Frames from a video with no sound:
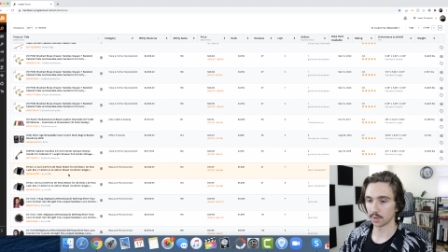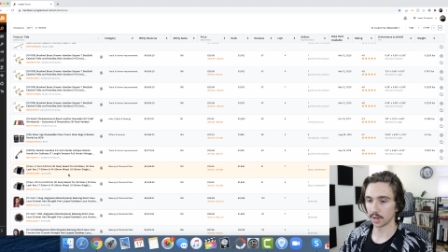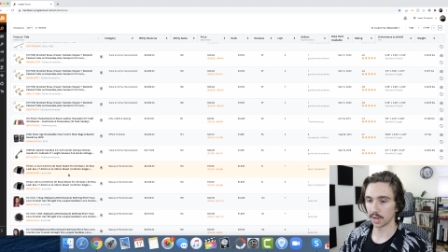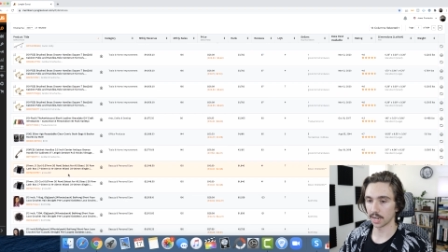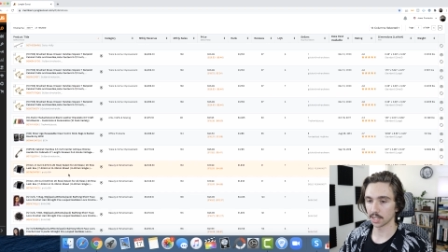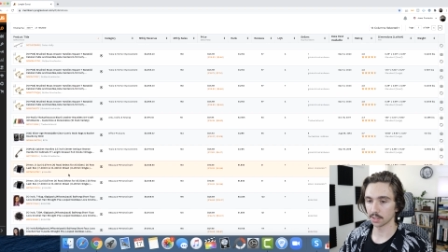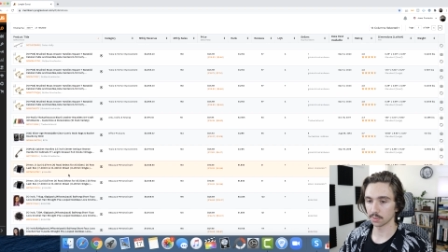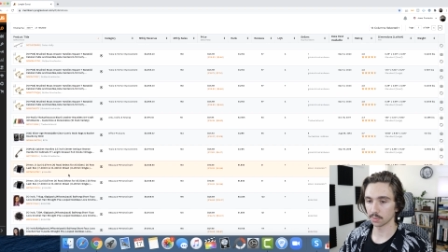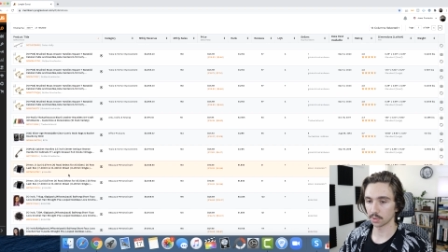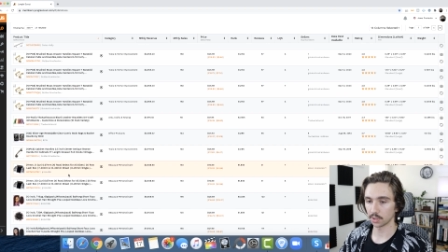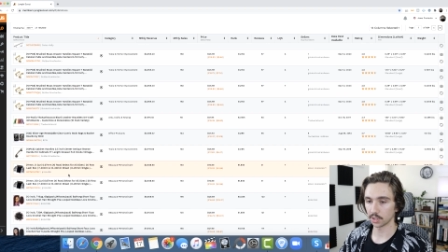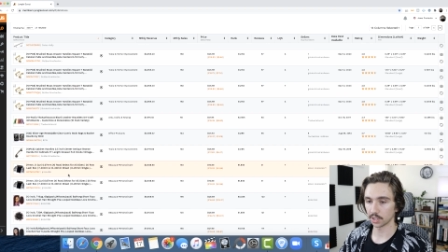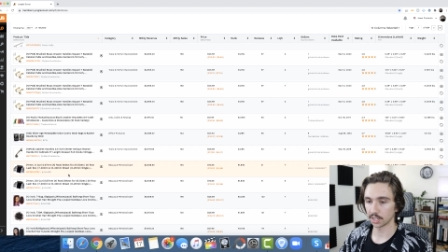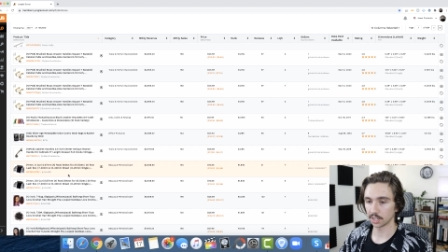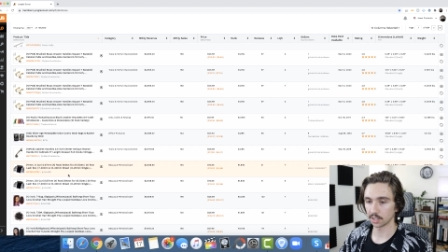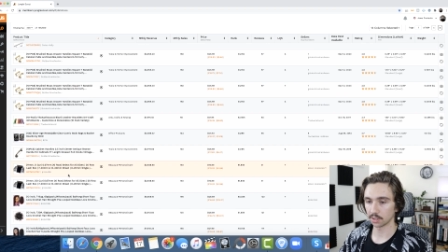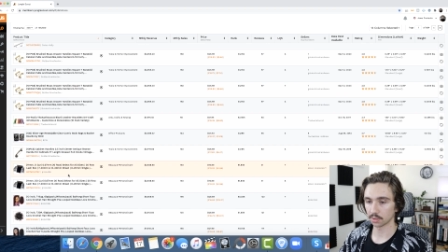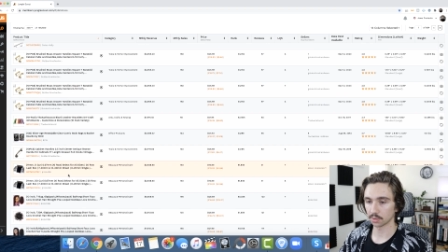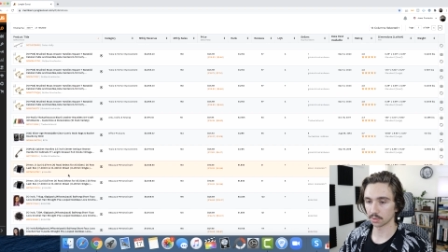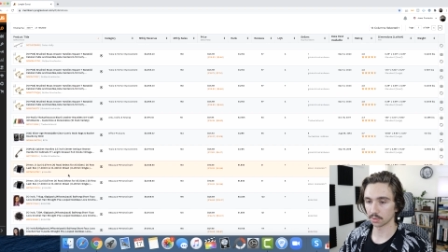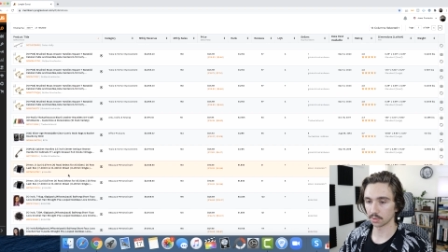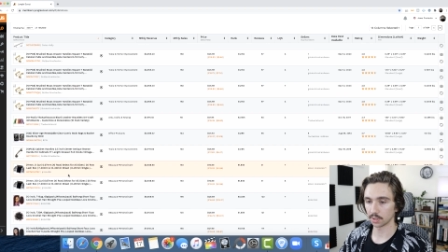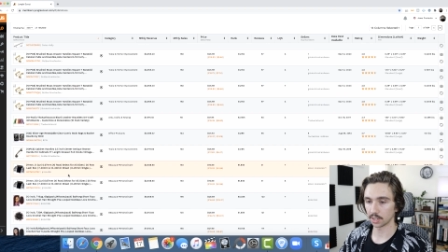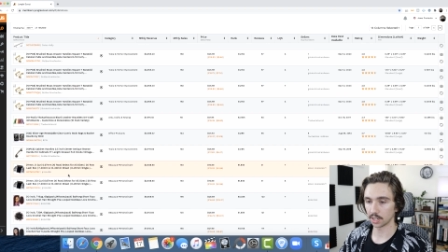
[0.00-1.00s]
as we're looking
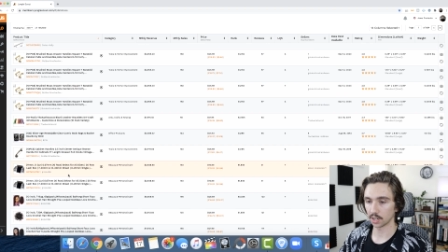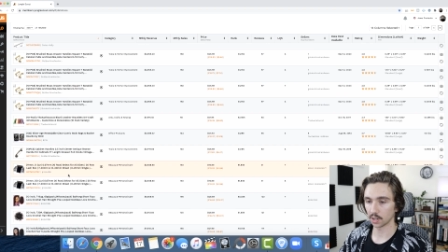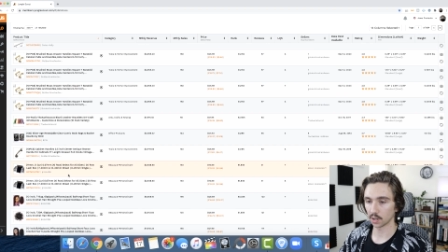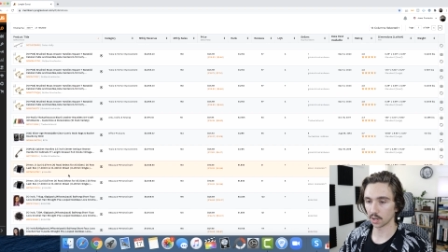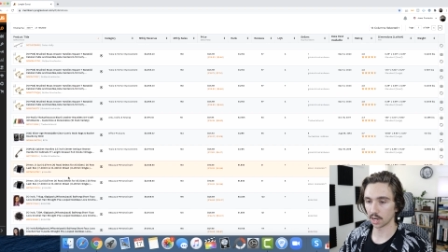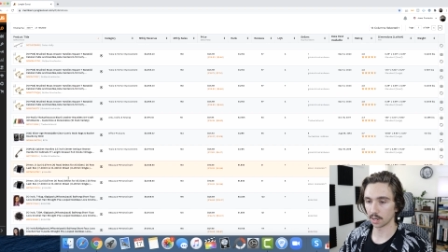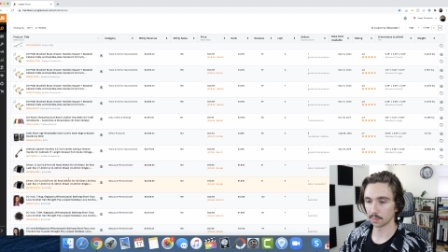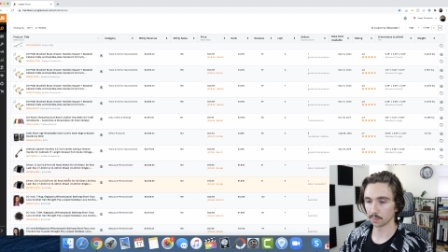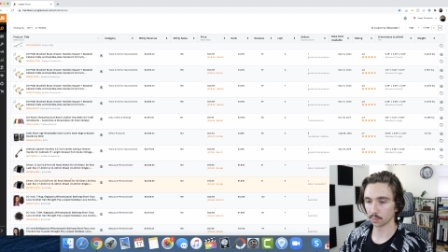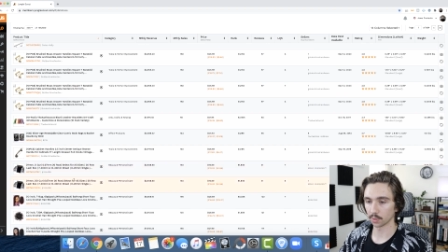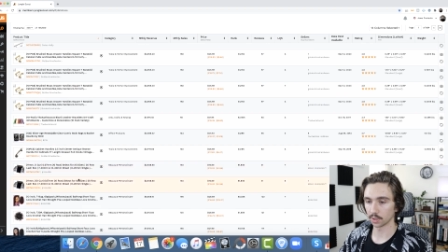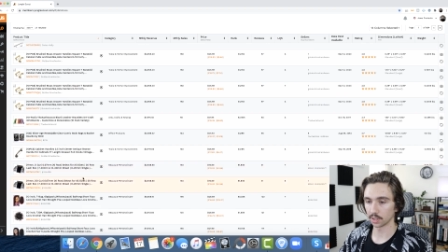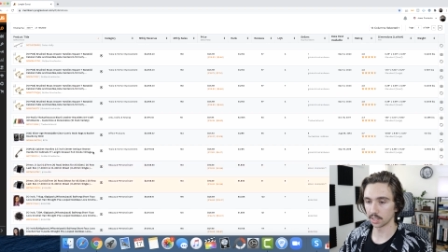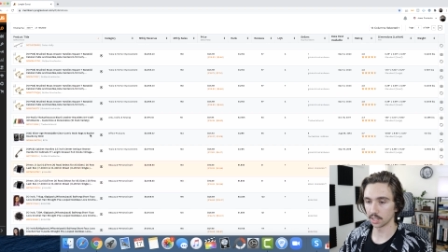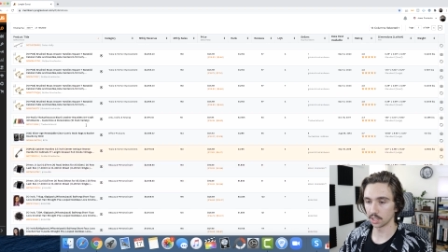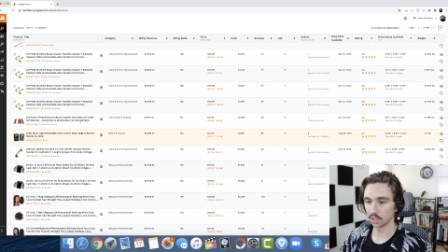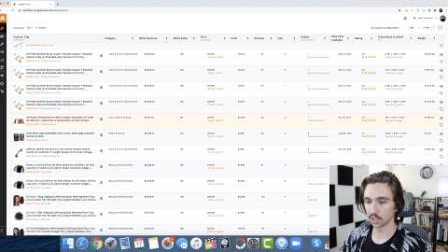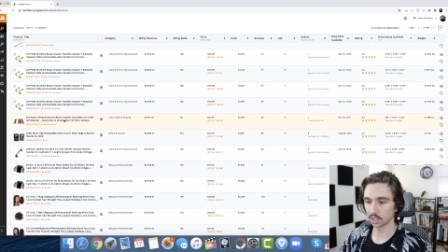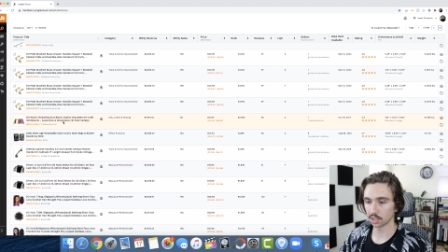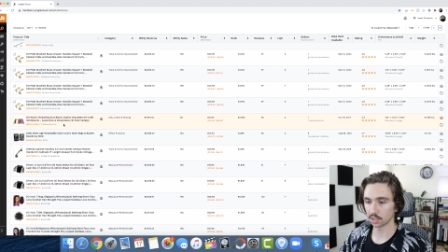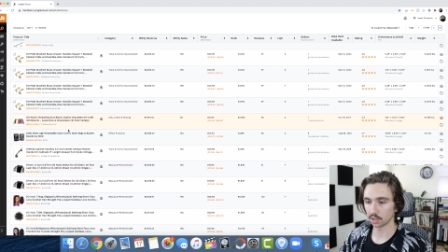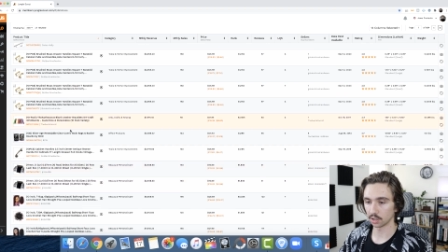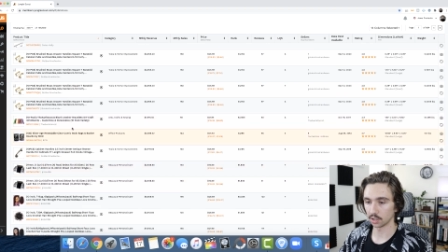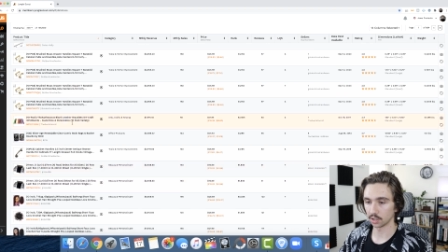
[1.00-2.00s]
through here, I'm really
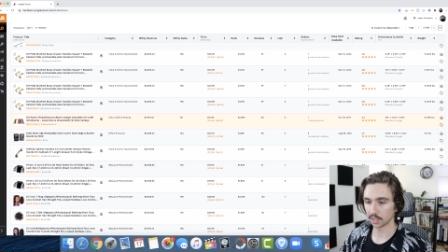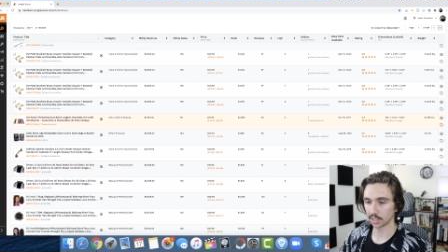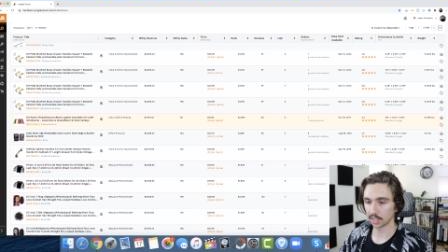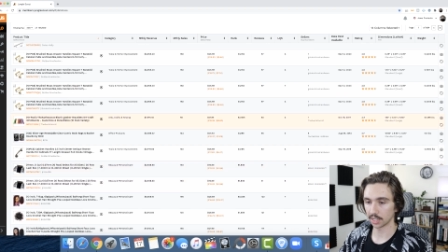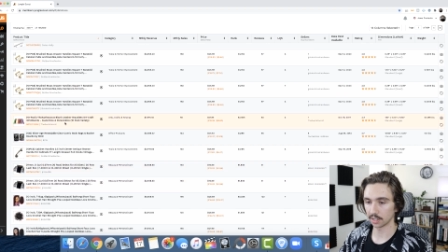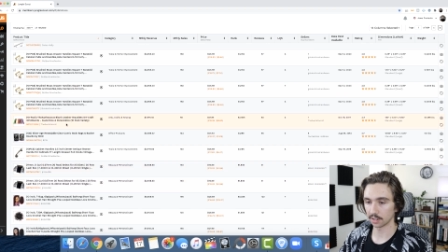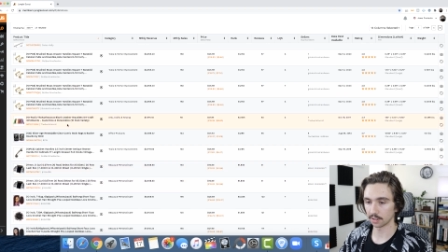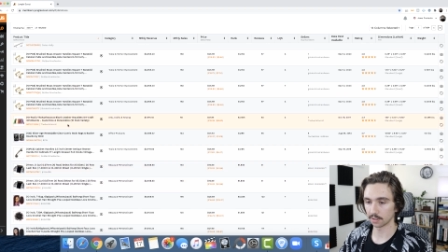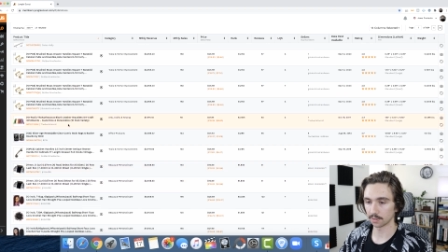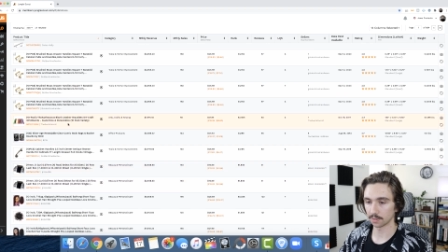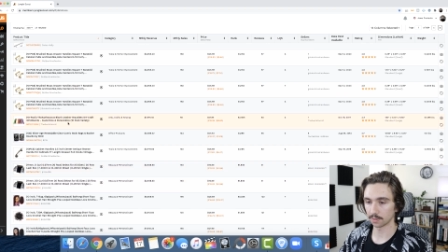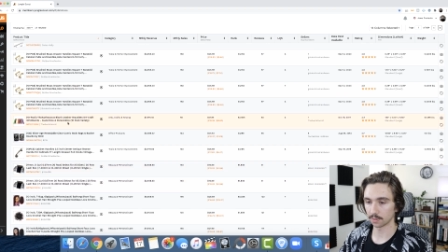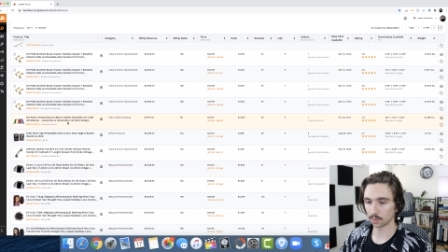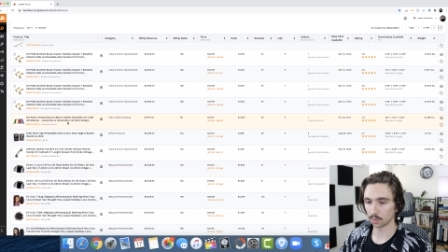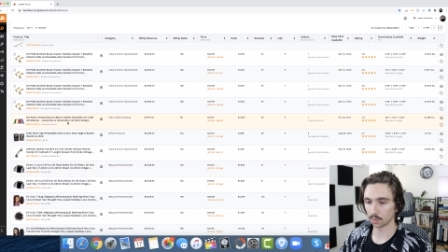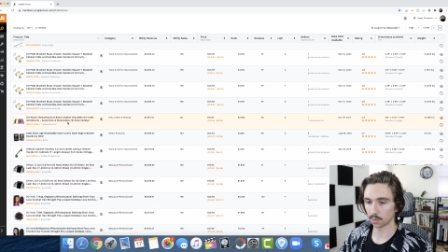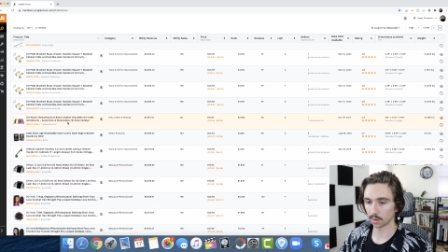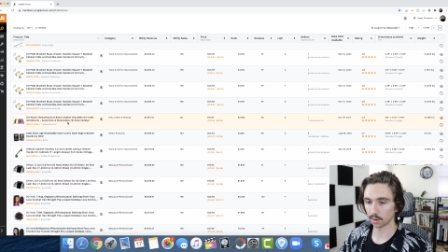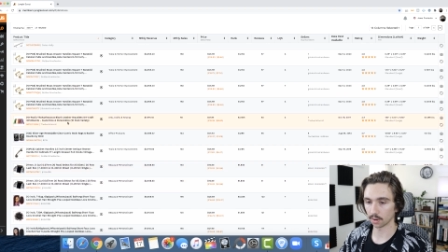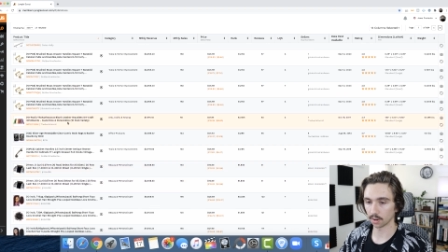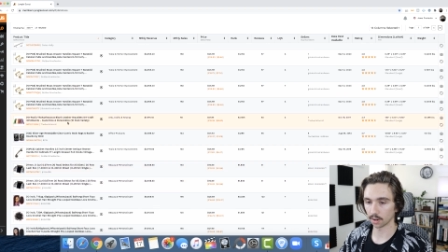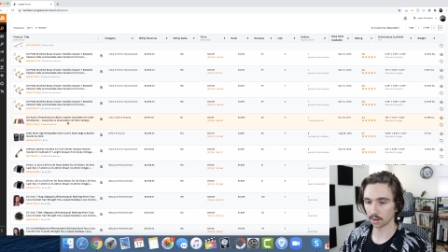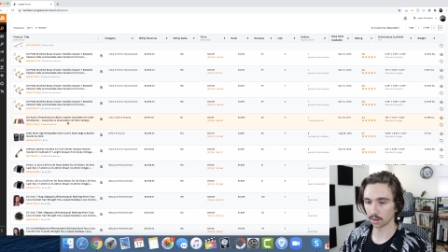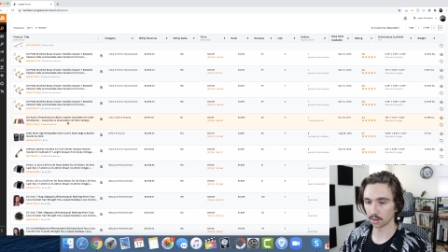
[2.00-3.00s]
just looking
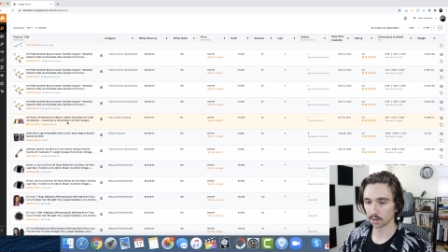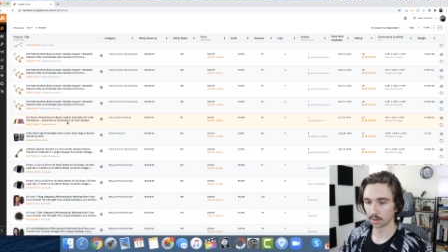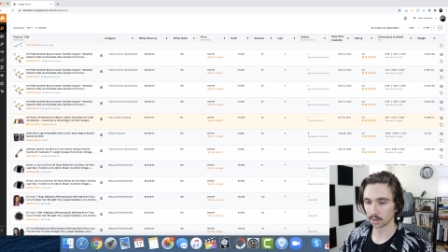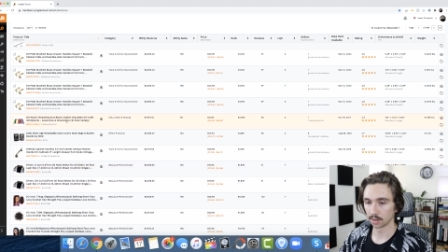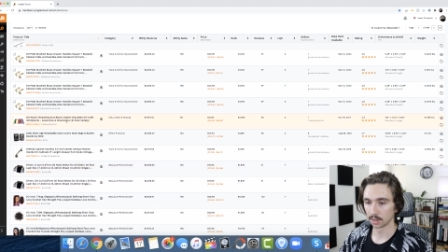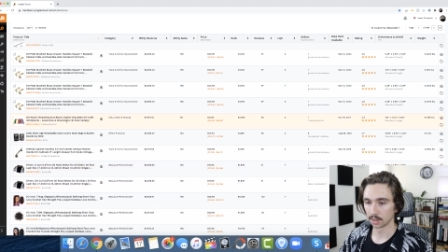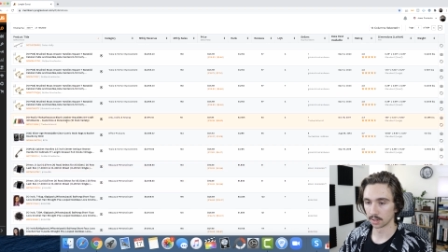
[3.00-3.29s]
for,